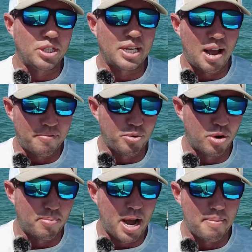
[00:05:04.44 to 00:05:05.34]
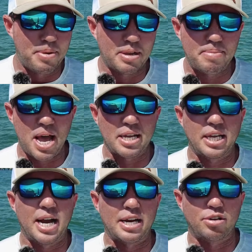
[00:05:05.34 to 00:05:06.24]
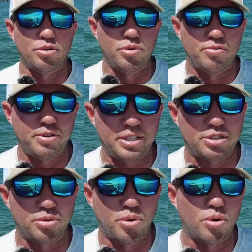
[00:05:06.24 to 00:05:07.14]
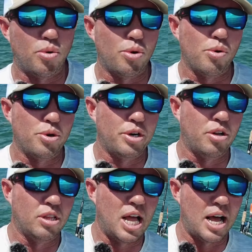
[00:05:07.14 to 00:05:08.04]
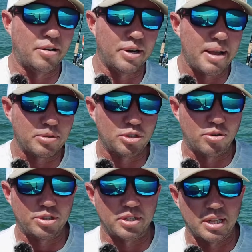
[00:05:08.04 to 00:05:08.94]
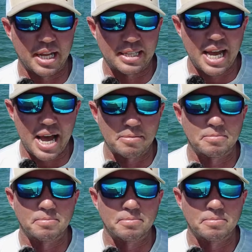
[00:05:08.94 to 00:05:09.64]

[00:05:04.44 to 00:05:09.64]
of the time, if you want to buy a big bag, you got to go to a feed store or order it online on Amazon or something like that.